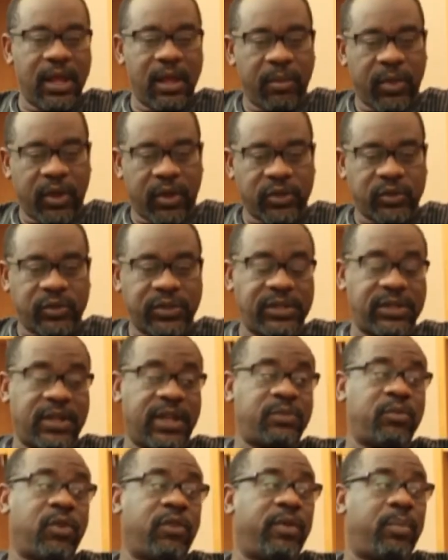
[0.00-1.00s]
because we see it as
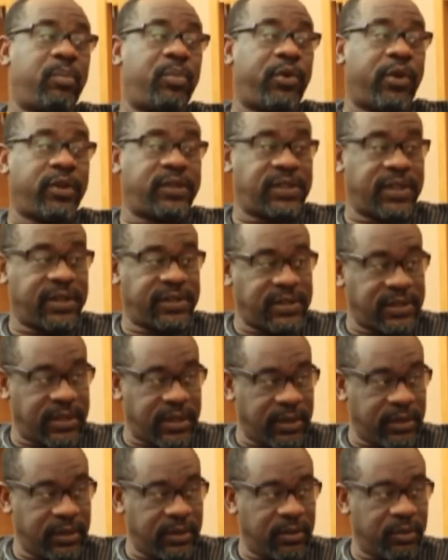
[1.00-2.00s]
more of a process
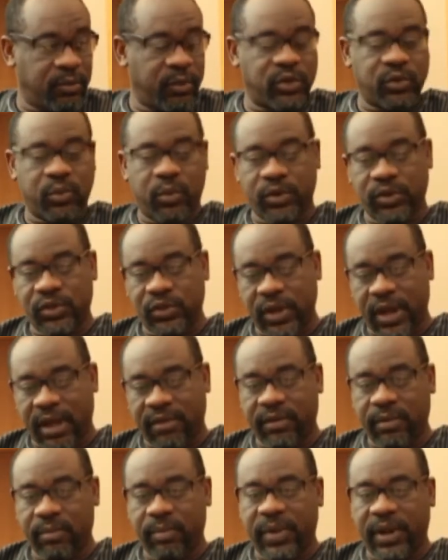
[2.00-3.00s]
thing, which once you have
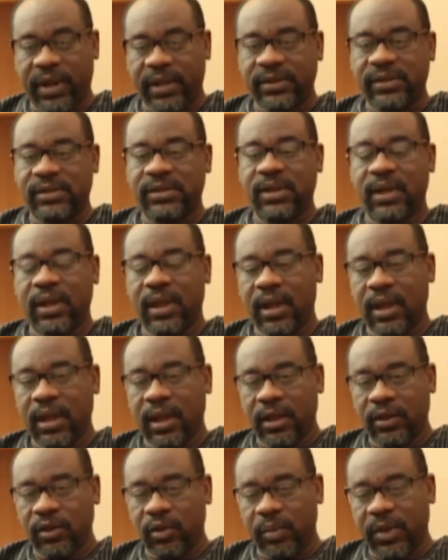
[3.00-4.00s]
in place,
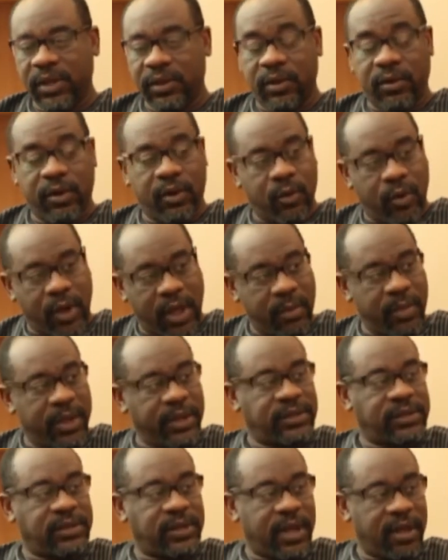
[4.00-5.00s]
you meet the requirements,
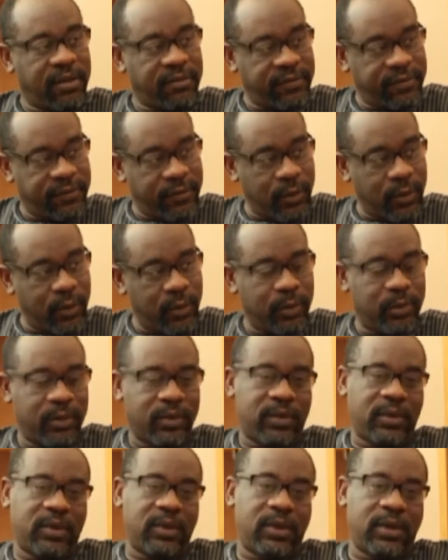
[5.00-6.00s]
it can flow.
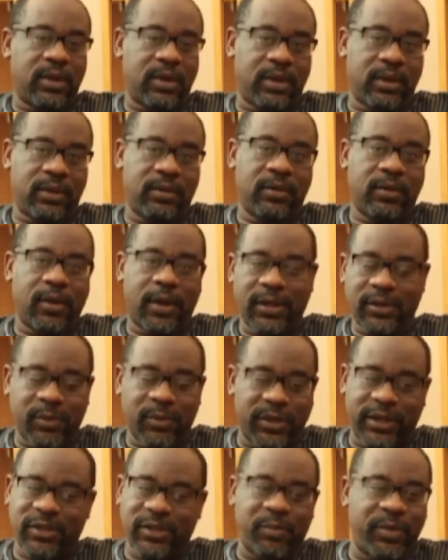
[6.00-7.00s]
Not as much
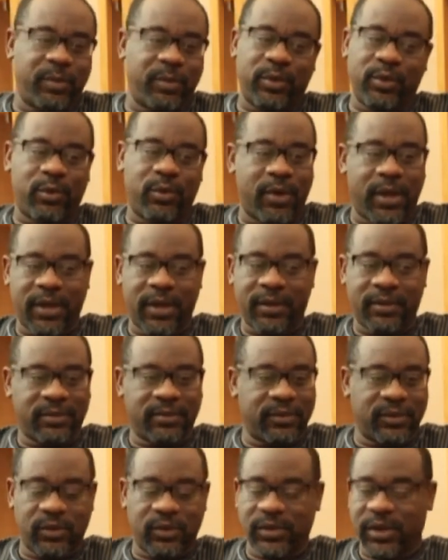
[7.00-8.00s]
as people who are
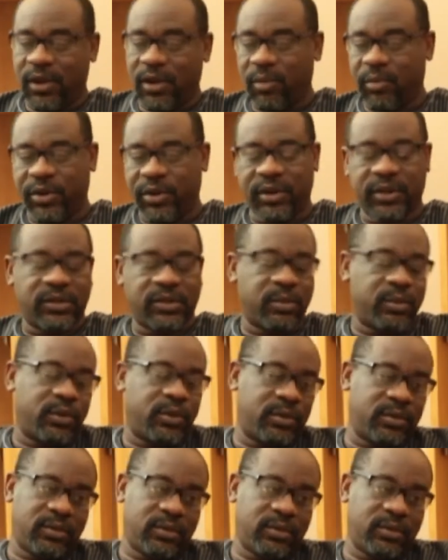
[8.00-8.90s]
totally unpredictable.